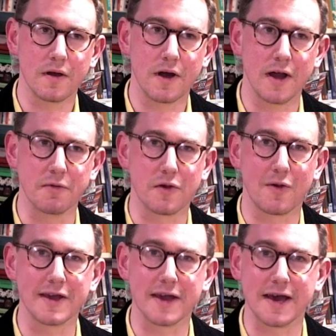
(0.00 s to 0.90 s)
was
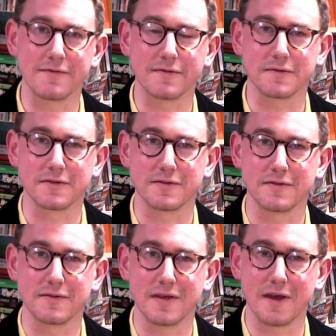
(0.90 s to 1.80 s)
quite careful.
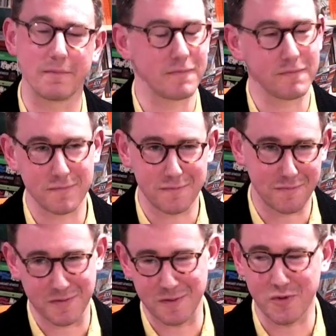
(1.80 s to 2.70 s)
The